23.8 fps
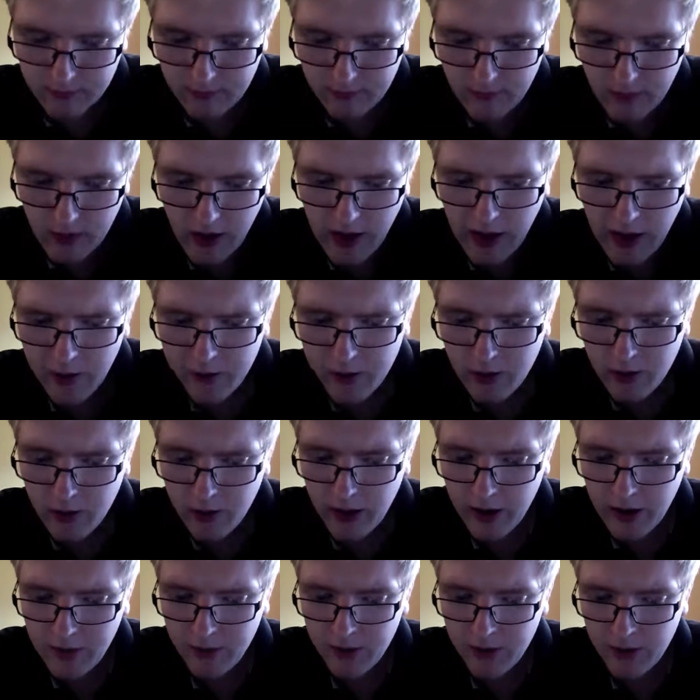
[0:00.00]
After
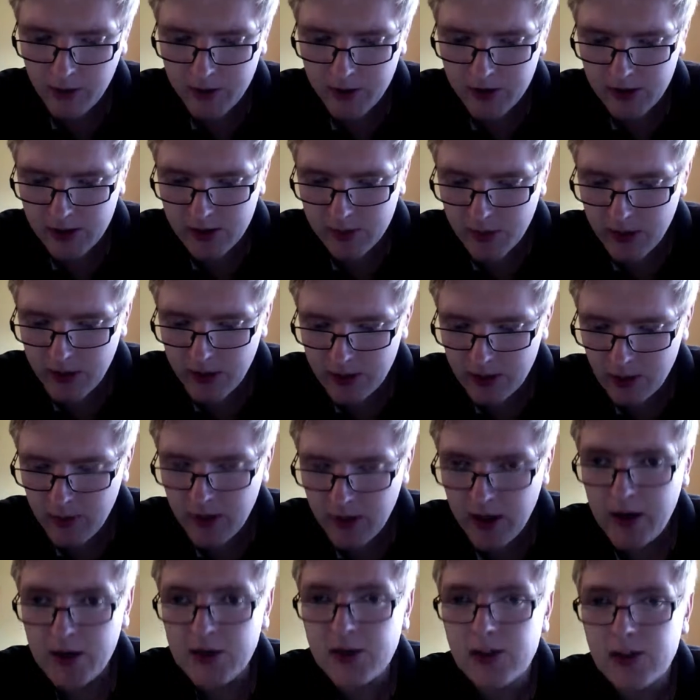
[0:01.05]
everything was explained to
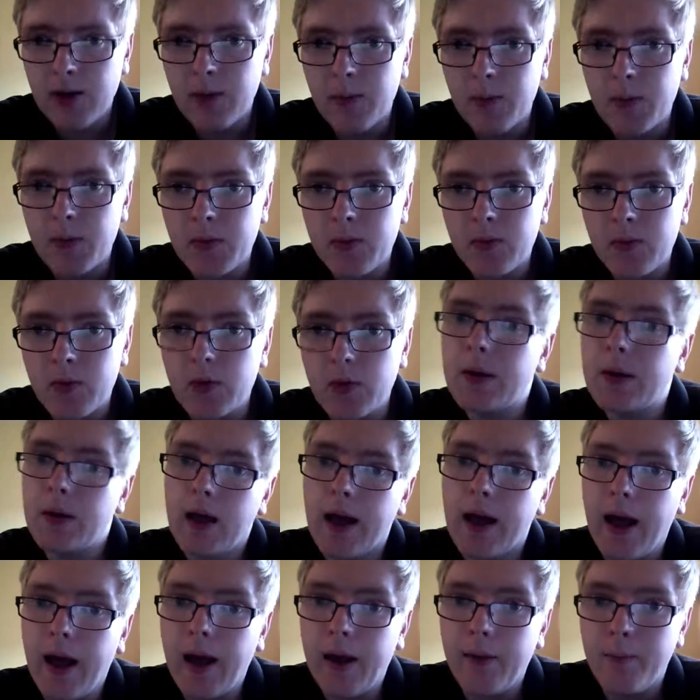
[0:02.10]
me, some
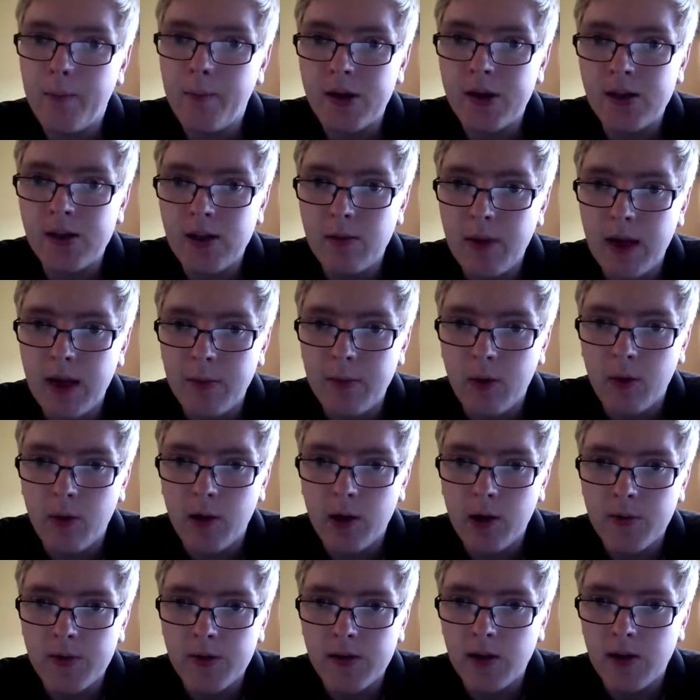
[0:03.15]
busy
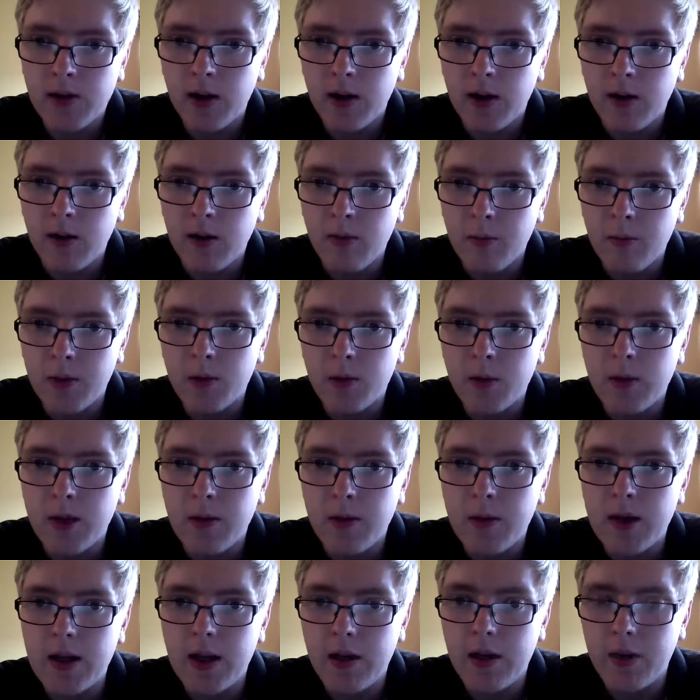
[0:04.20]
paperwork was done between
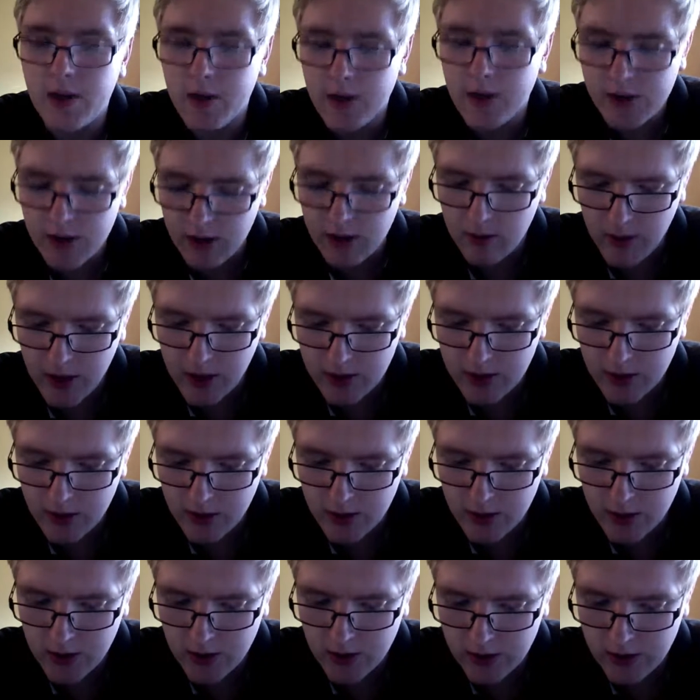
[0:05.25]
me and the nursery manager,
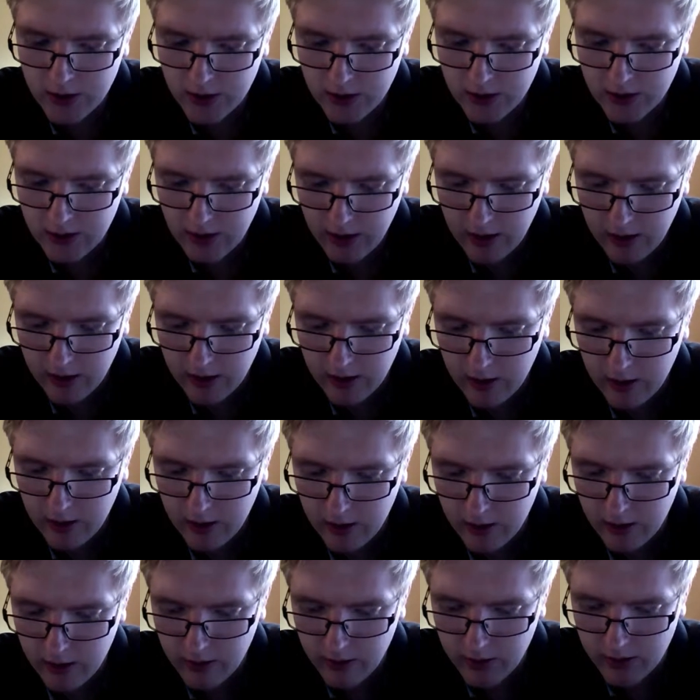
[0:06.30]
just telling
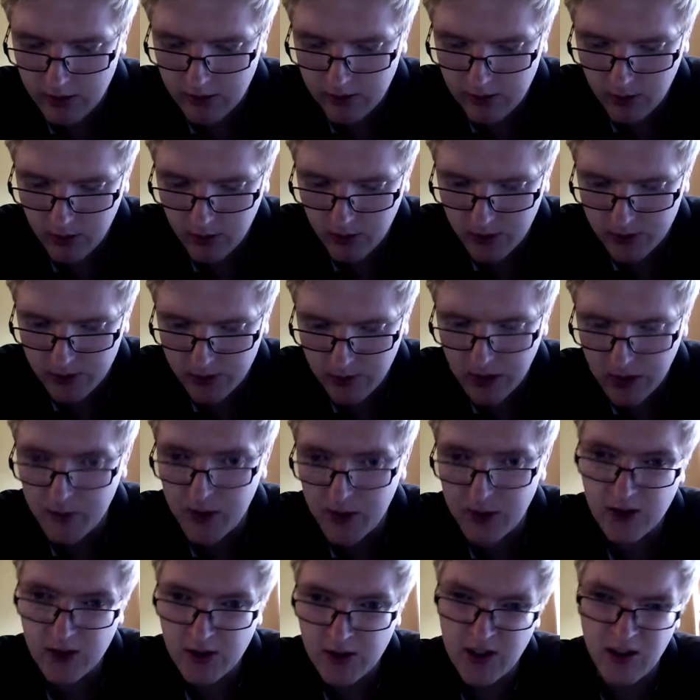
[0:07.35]
her this is what's my
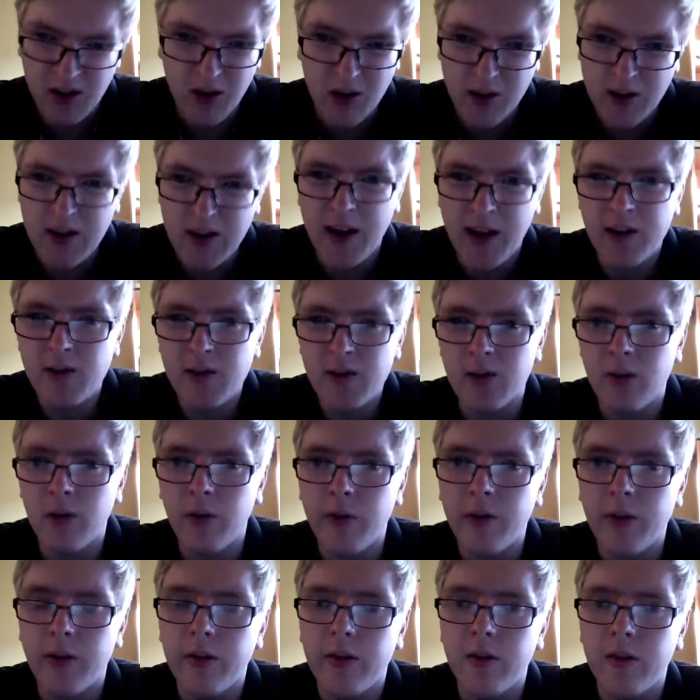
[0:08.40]
emergency contacts, you know,
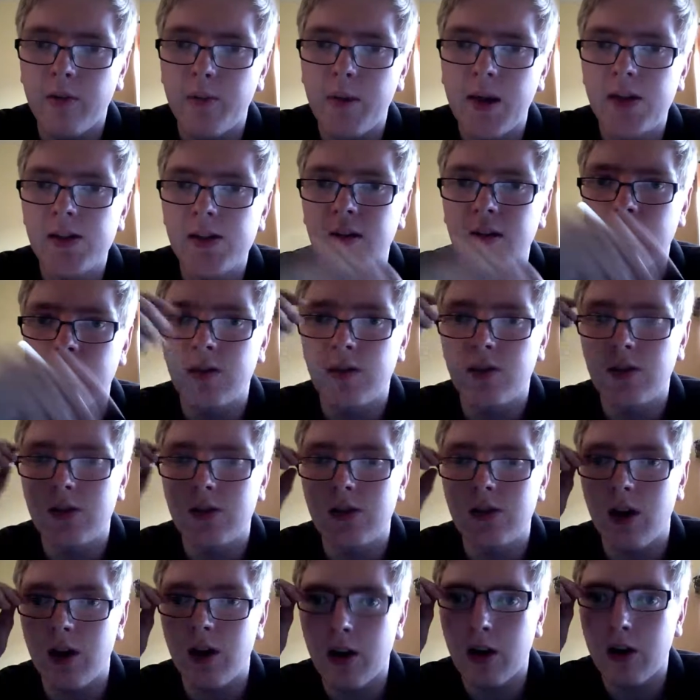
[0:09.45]
the basic
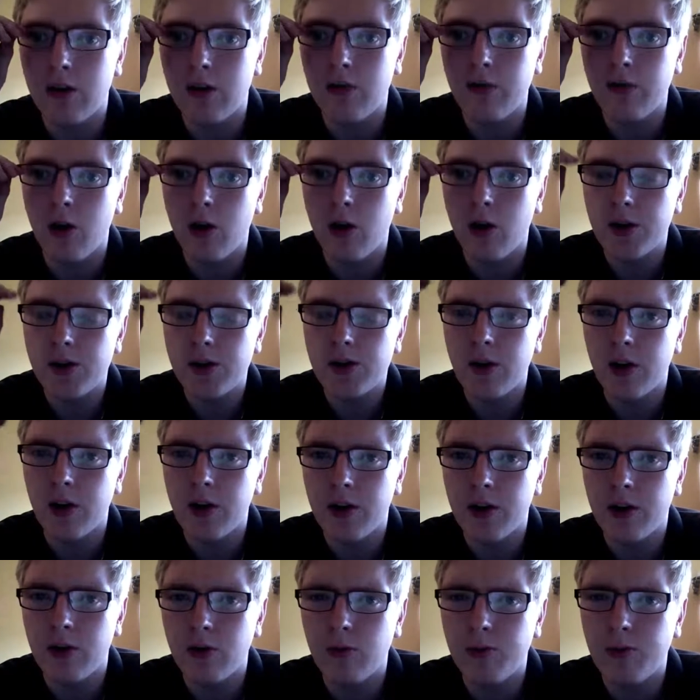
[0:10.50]
jargon for starting
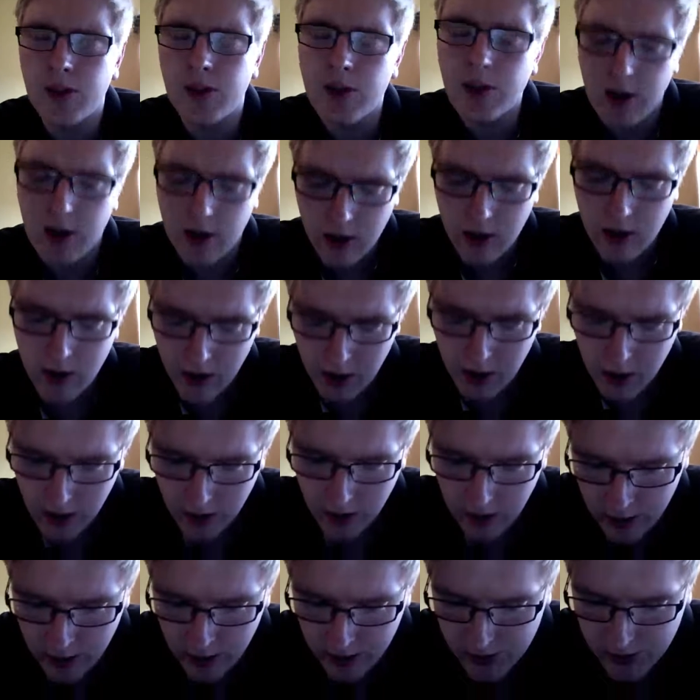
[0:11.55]
a new position.
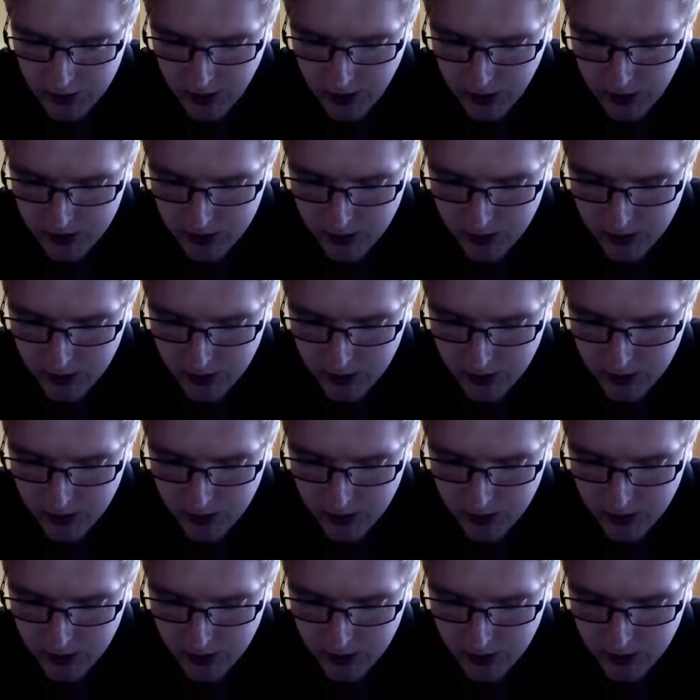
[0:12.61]
So that was all